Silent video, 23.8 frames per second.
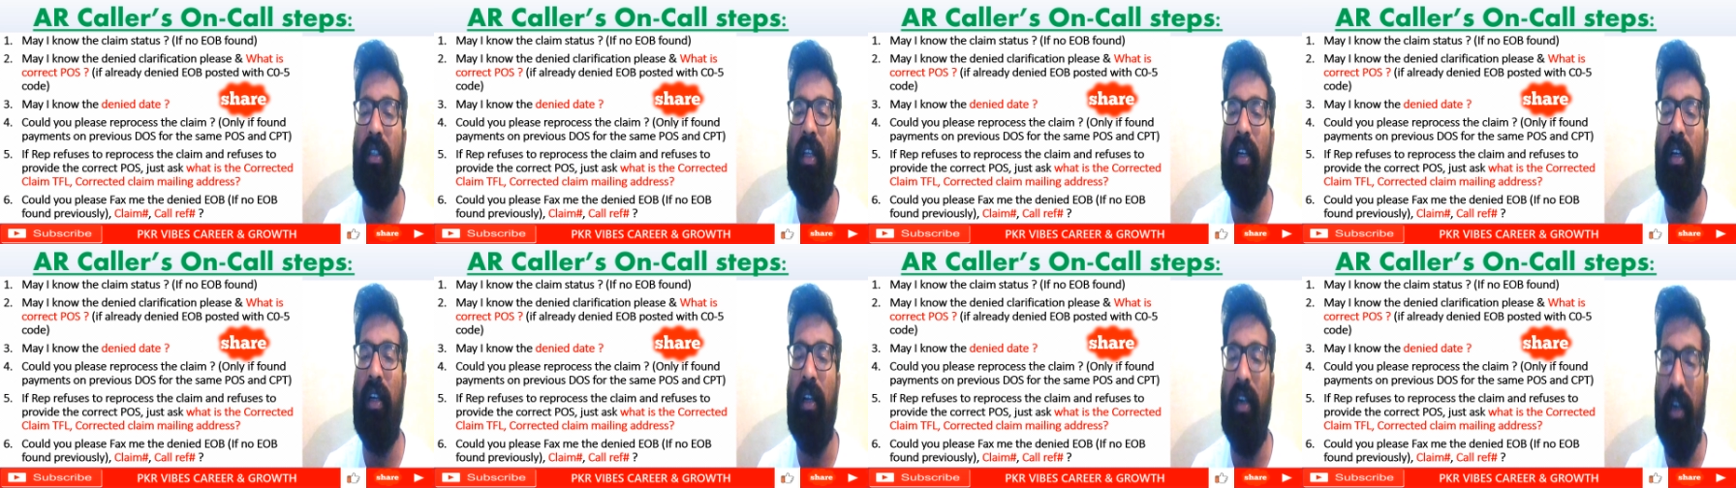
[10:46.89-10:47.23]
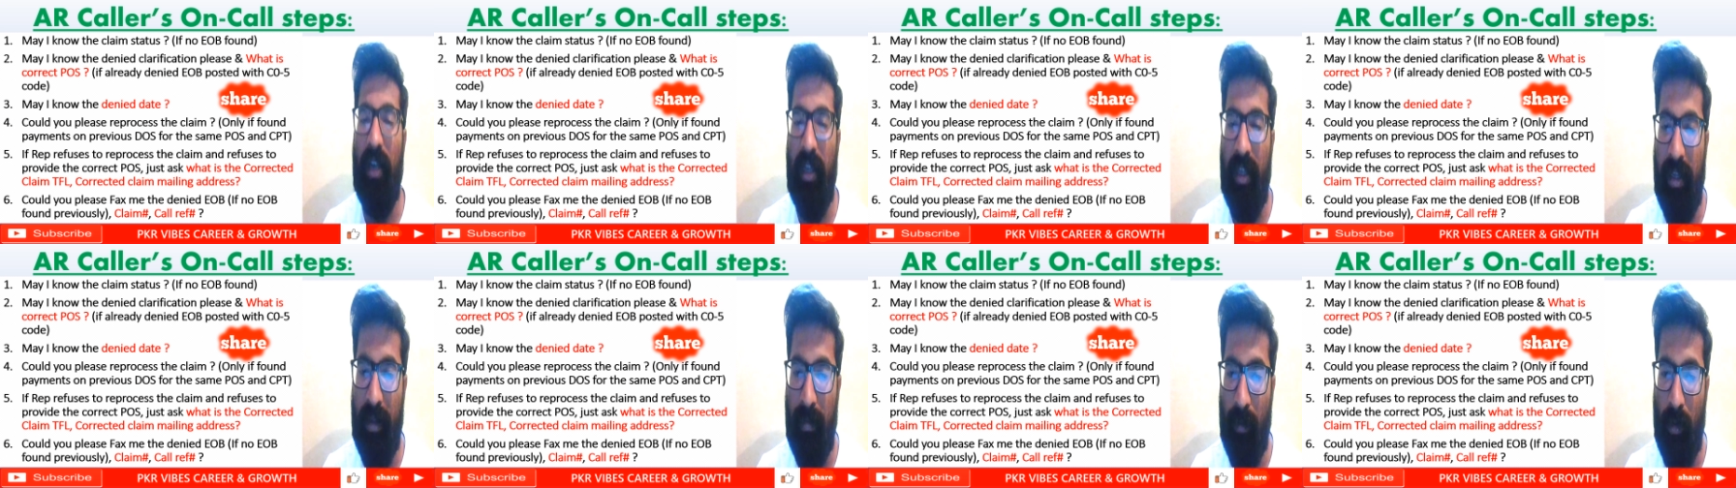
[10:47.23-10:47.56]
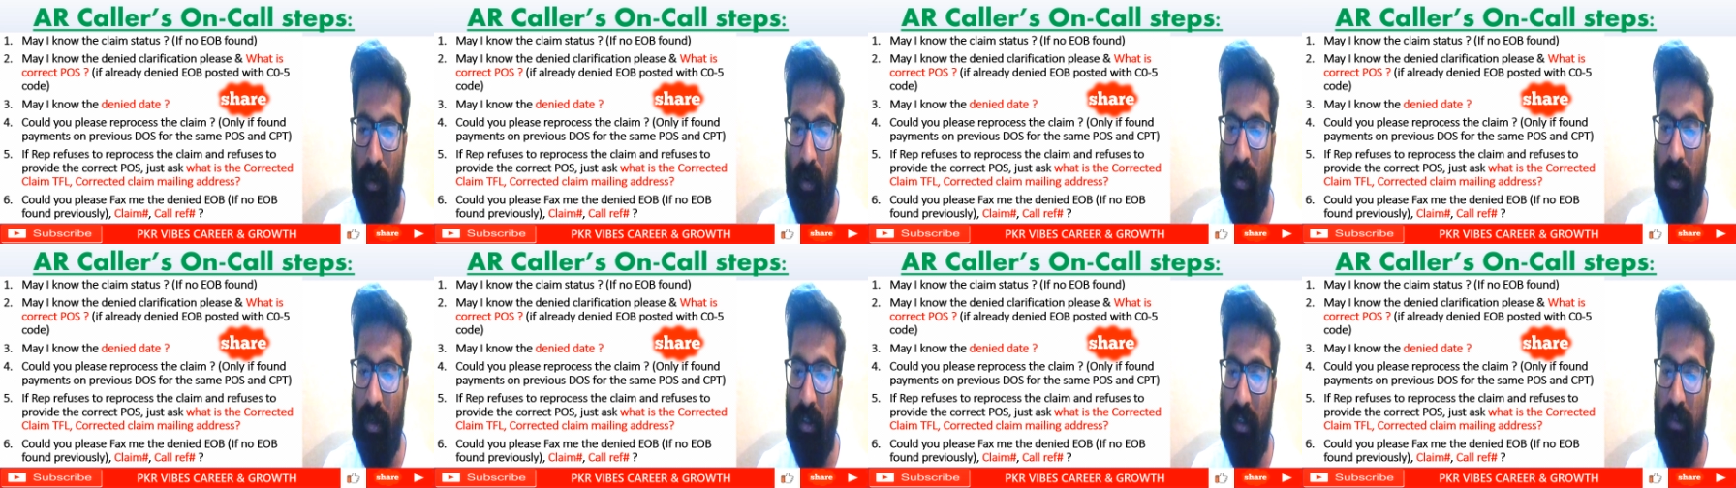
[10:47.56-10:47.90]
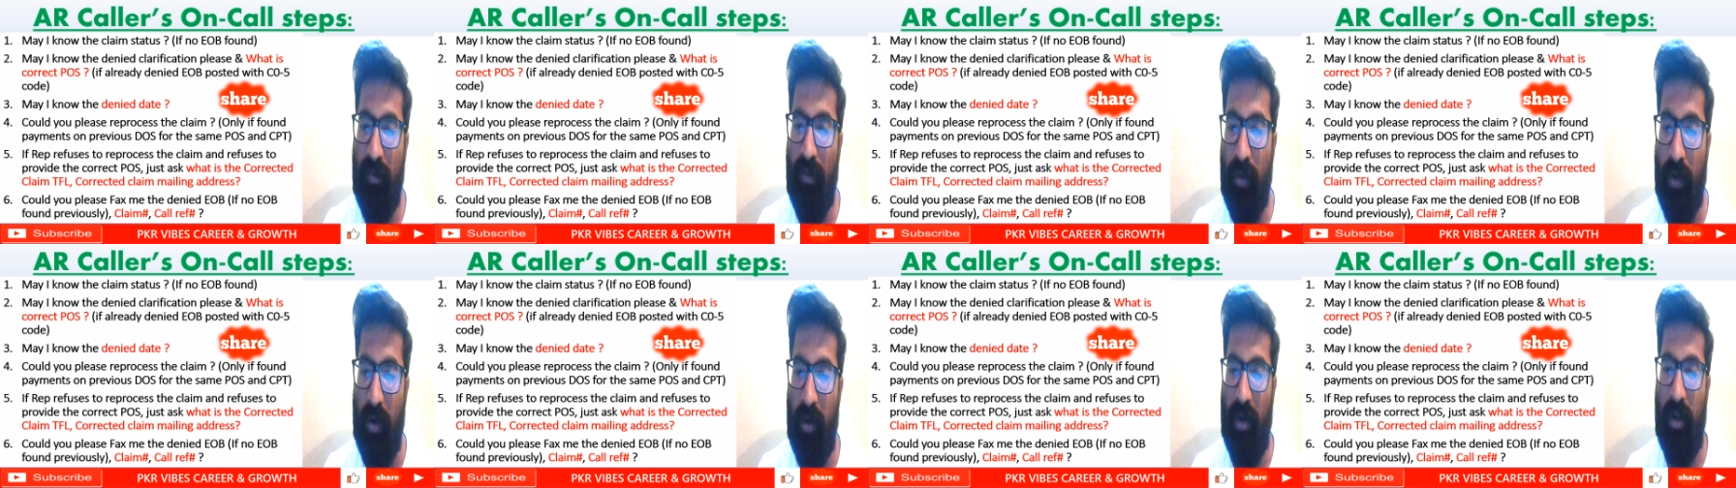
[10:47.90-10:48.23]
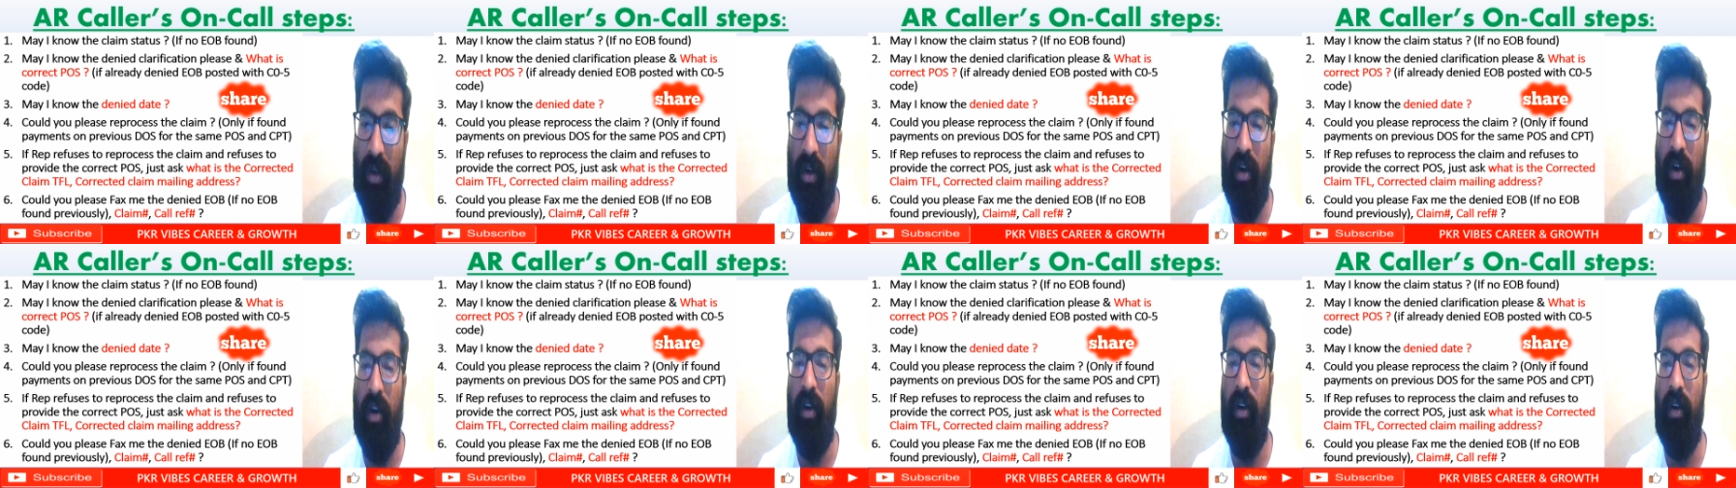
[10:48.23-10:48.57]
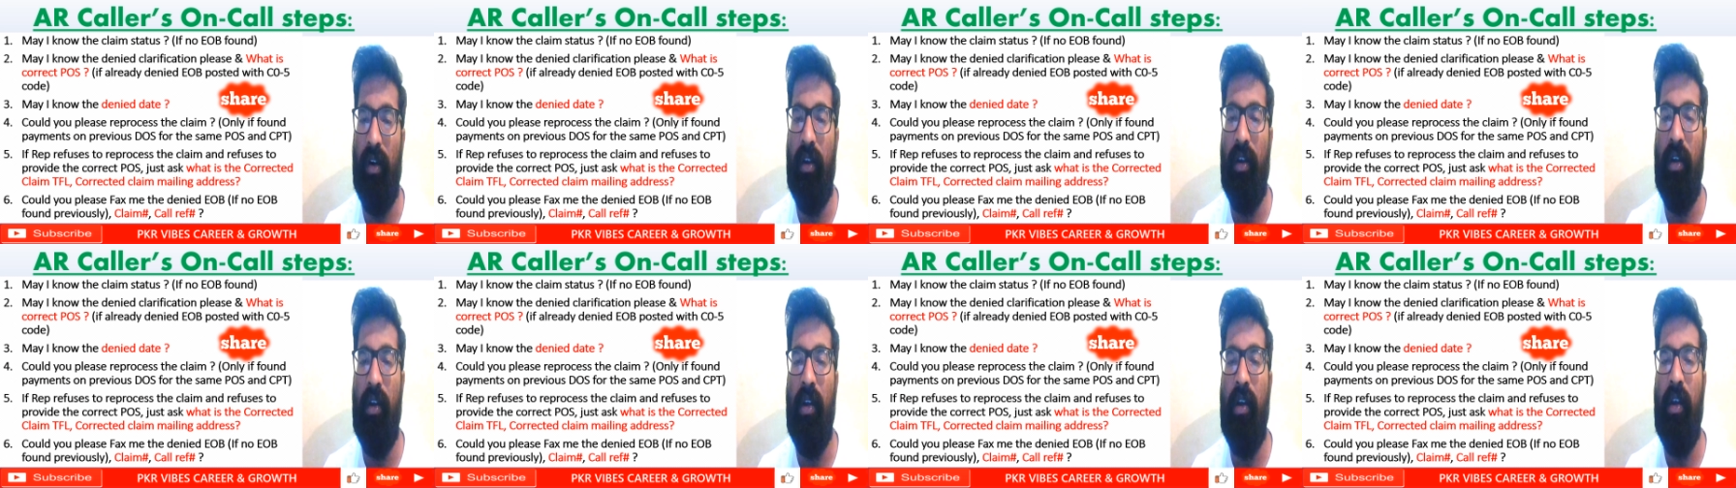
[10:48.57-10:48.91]
the claim over the phone call,
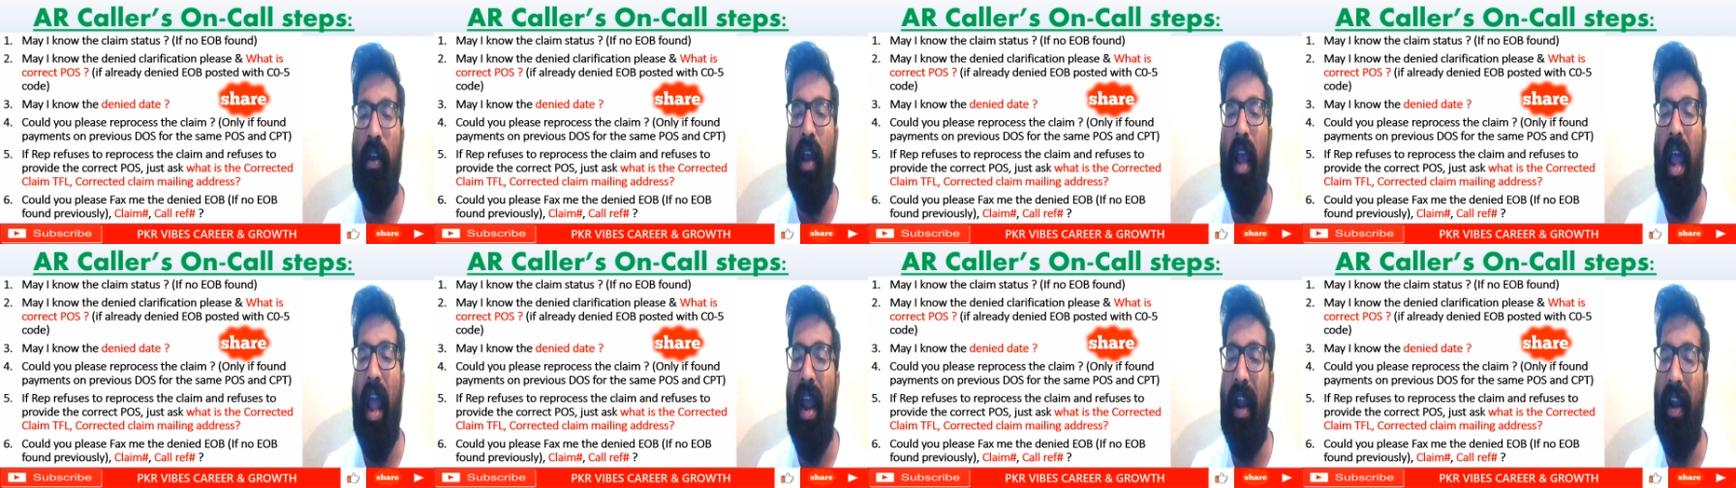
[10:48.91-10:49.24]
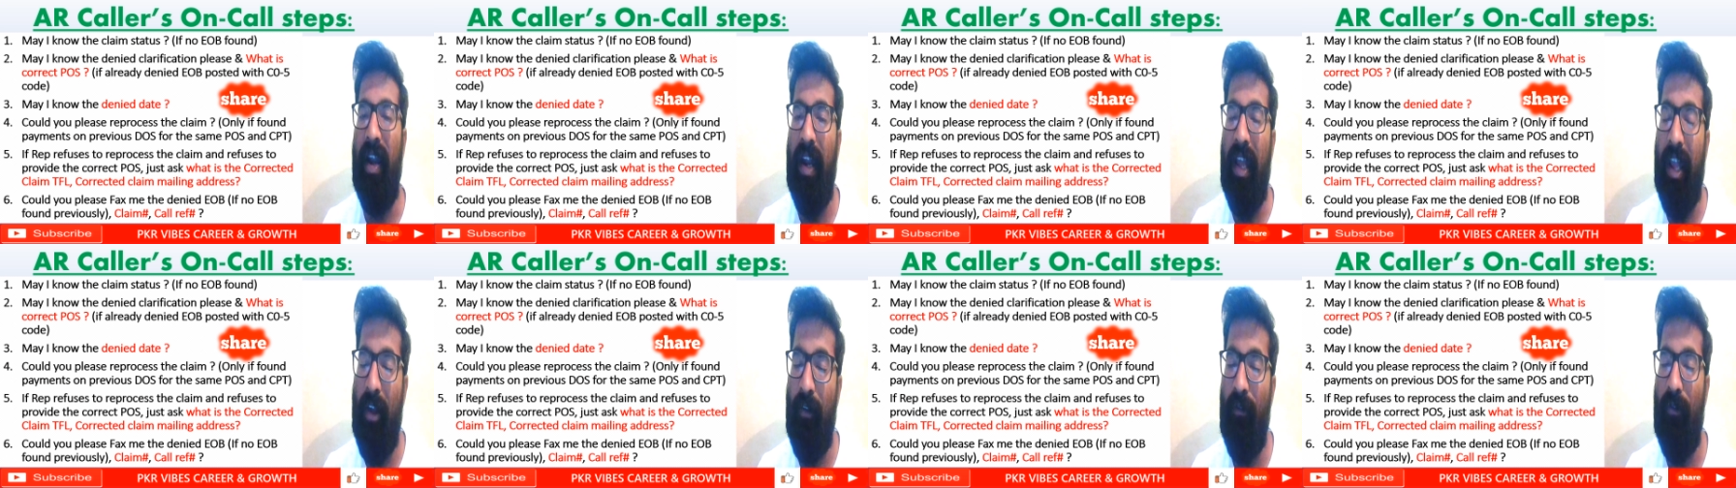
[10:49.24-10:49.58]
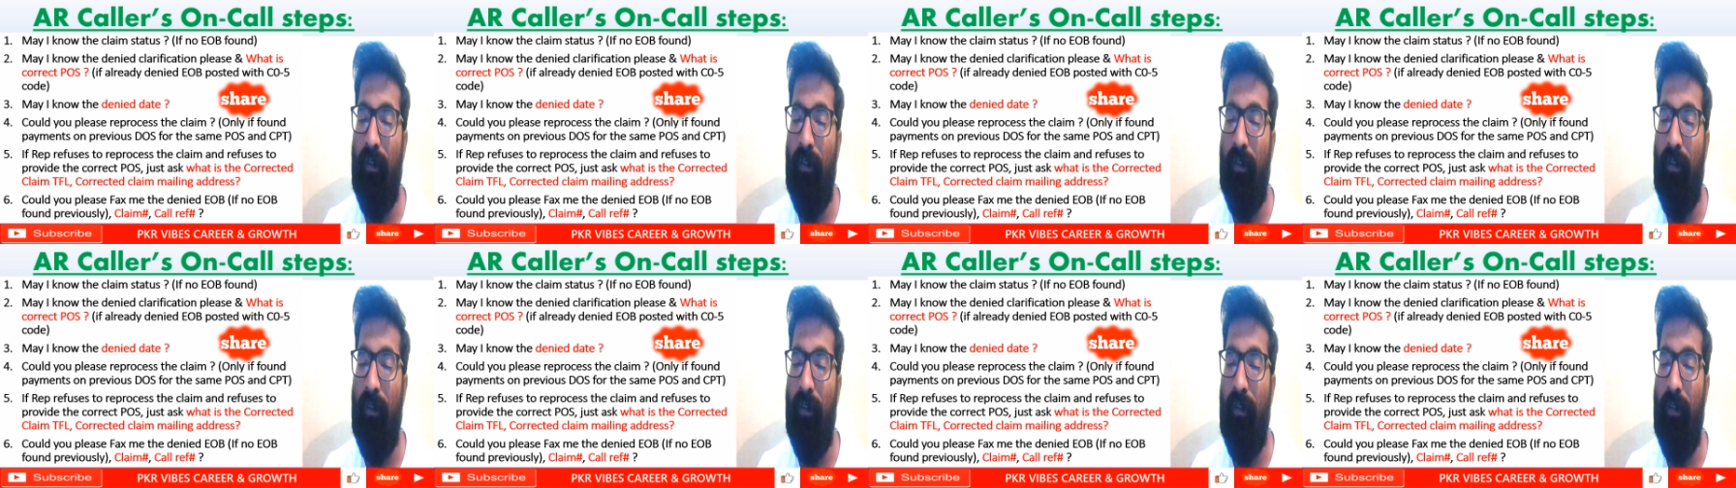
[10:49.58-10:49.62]
and if